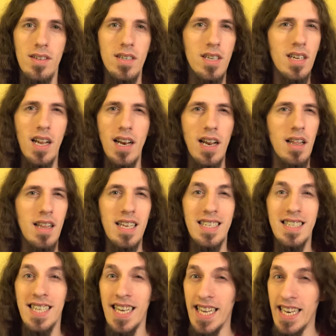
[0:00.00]
No, the
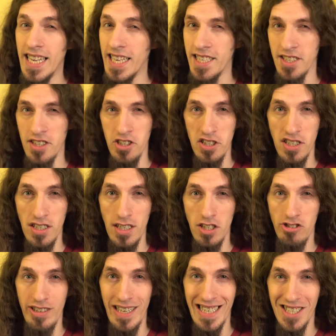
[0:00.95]
titties are just a
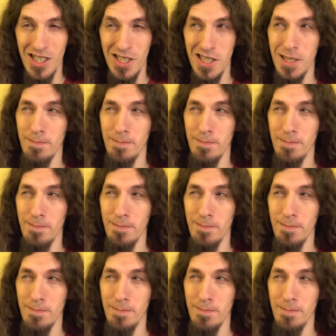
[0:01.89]
distraction.